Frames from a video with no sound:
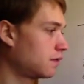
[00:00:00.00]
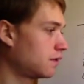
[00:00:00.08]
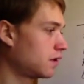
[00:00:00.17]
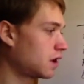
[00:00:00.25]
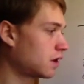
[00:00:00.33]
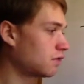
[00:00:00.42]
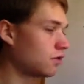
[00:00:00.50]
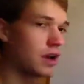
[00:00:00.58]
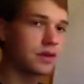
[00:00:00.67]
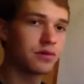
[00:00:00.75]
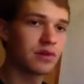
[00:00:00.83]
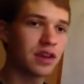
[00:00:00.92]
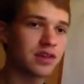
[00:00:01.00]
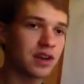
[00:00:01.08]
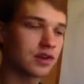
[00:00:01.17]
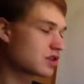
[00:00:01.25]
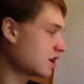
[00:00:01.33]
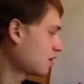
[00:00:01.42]
If I can write the right
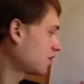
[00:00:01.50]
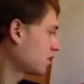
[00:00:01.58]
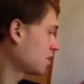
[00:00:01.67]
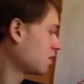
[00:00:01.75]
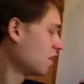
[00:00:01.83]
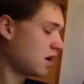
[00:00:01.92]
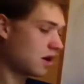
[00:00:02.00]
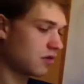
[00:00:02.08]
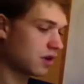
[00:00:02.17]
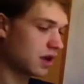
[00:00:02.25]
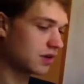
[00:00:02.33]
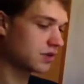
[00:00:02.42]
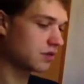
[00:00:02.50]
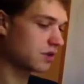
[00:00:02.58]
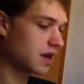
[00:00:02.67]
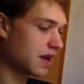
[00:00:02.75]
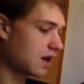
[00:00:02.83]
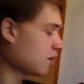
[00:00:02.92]
things down here. Okay, so
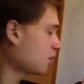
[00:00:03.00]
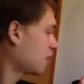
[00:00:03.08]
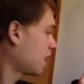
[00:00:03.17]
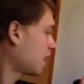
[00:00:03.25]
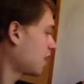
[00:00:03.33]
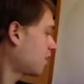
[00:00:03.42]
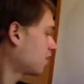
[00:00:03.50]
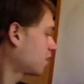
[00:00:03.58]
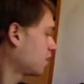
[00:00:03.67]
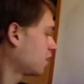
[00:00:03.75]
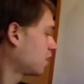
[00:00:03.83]
now we have